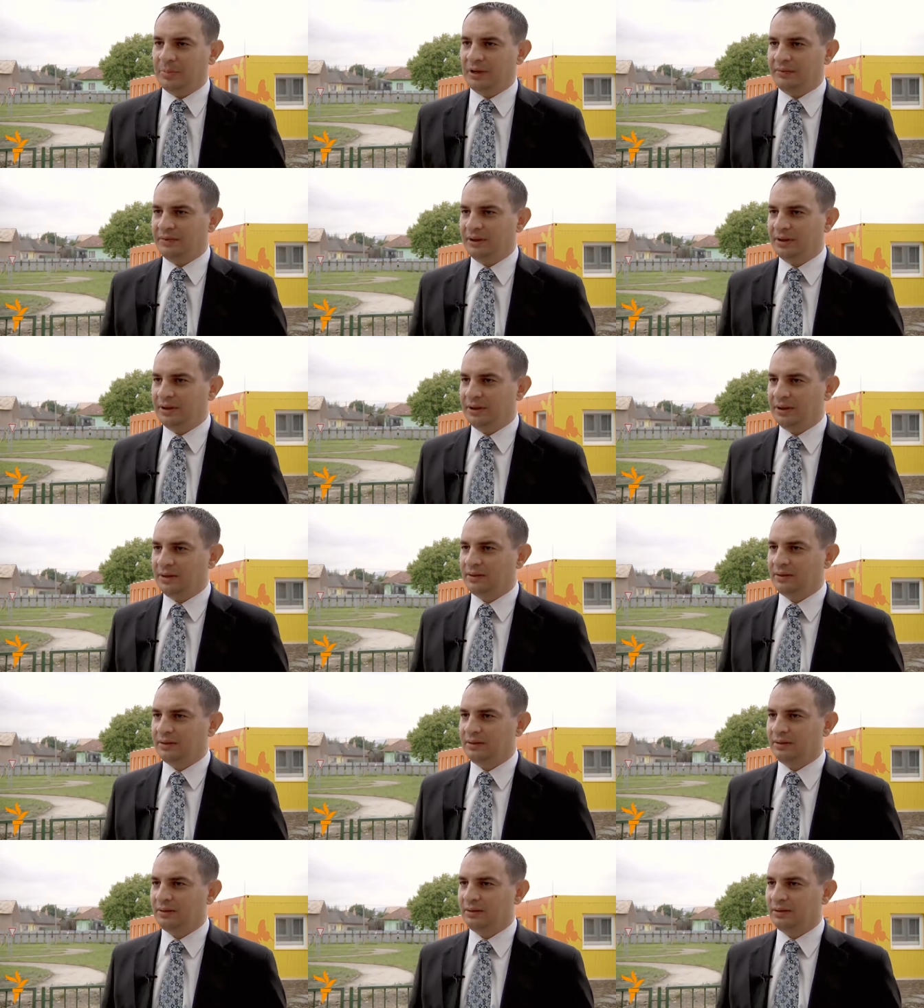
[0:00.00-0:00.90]
they'll get
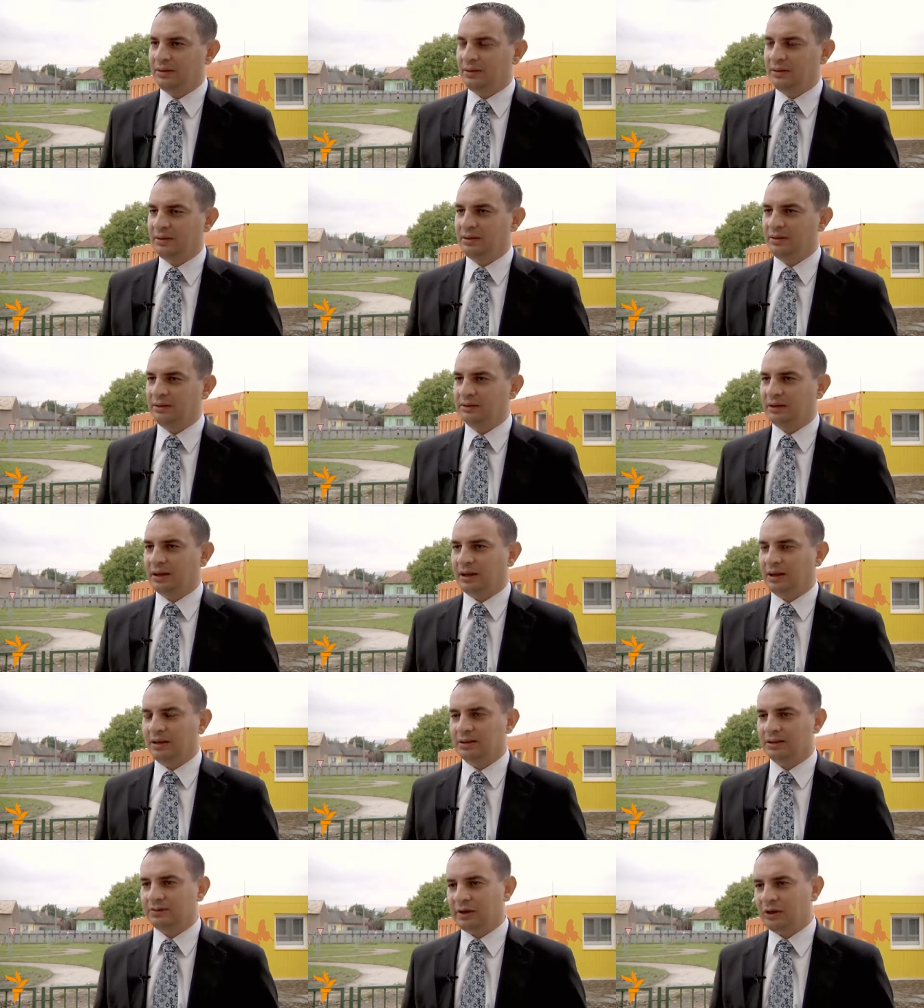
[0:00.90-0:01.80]
enough knowledge and
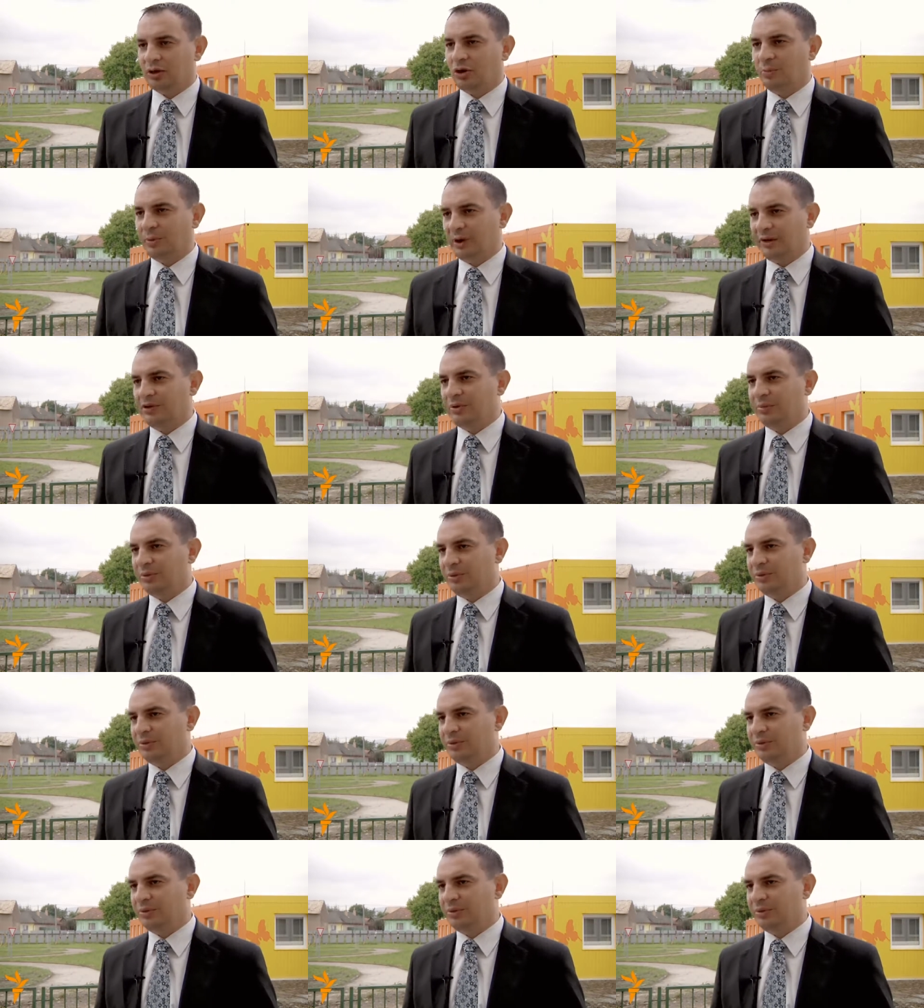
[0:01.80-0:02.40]
qualifications.